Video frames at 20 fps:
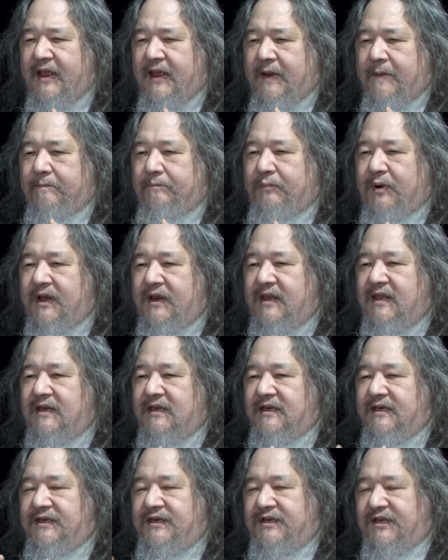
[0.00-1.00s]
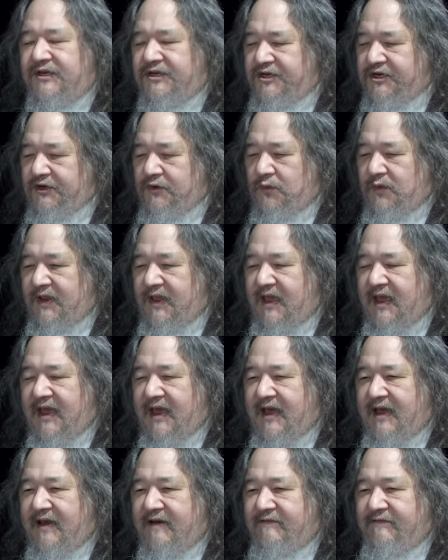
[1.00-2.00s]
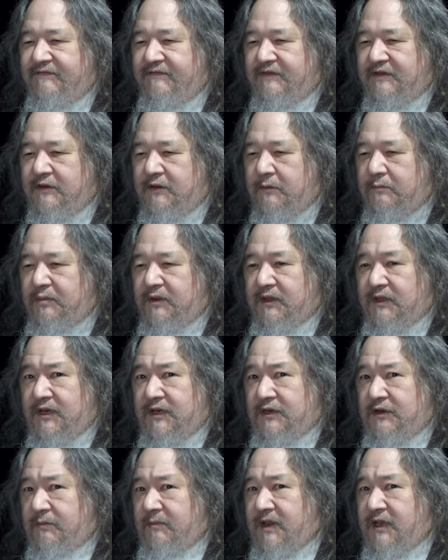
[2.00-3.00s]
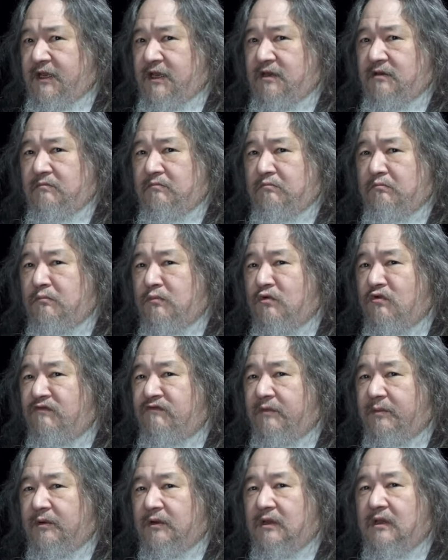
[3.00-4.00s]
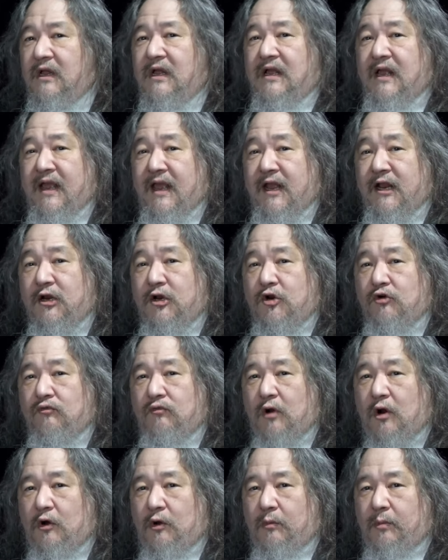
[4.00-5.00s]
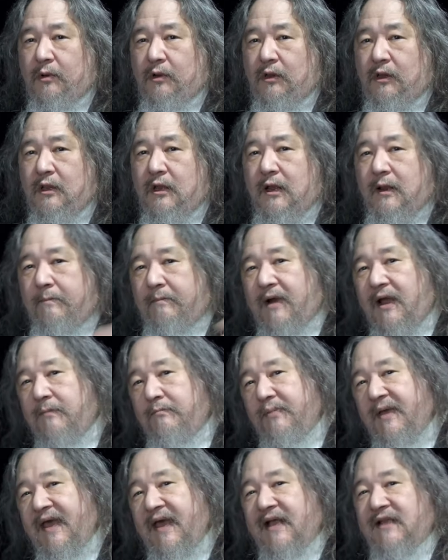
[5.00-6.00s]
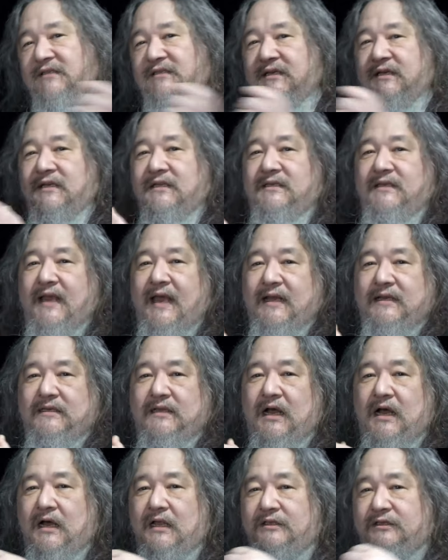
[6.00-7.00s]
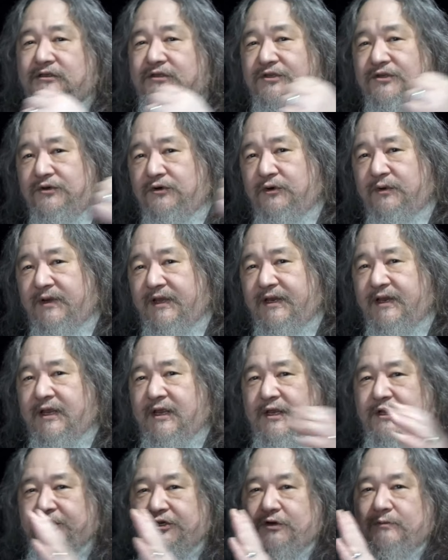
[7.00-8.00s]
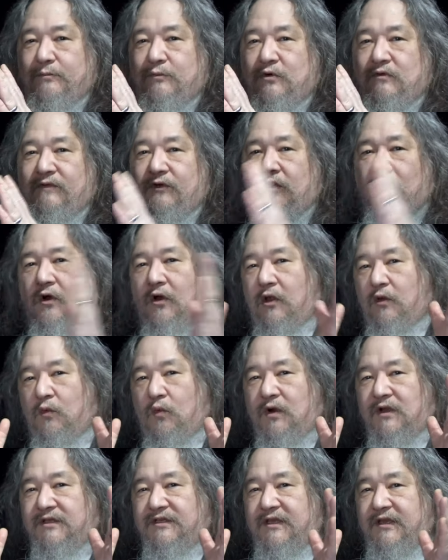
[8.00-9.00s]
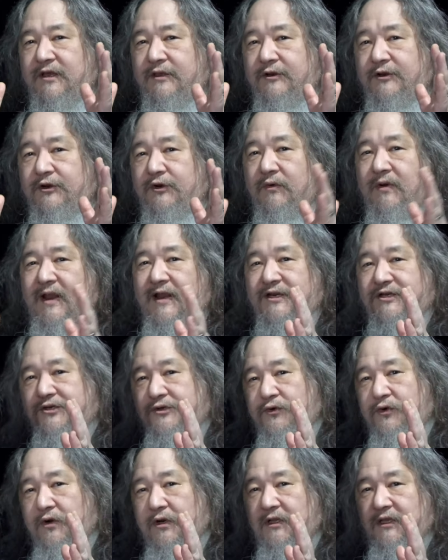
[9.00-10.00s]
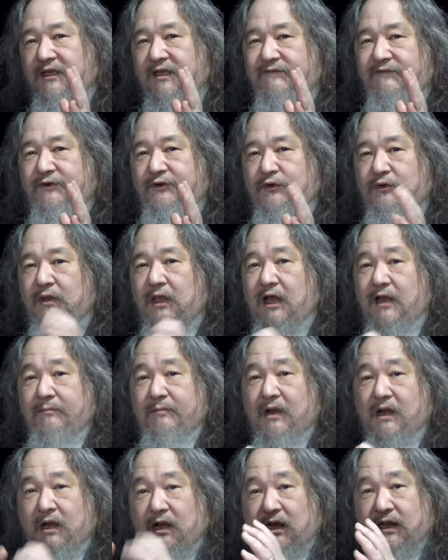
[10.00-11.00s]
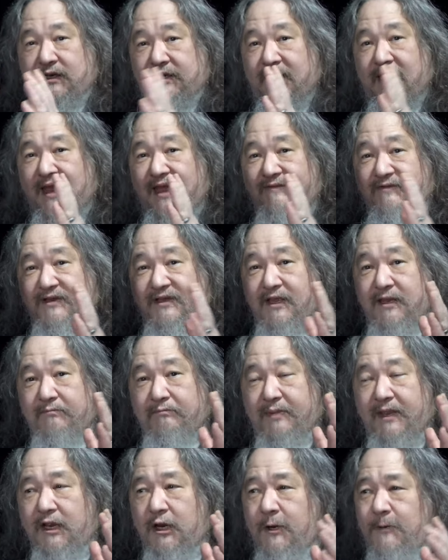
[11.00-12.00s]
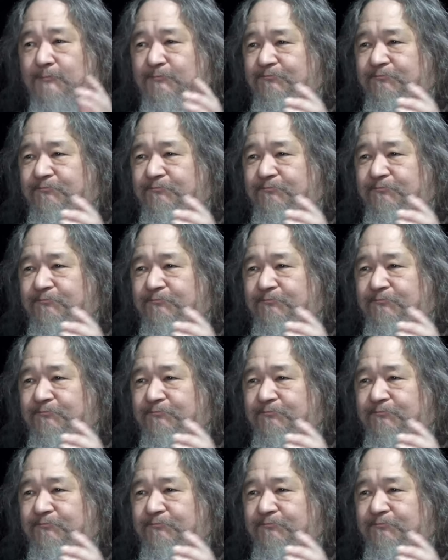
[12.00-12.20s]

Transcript: but in addition we have the ability to make it movable and growable by passing tectons through it to move it all one the other direction or to leave a new line behind and have it get bigger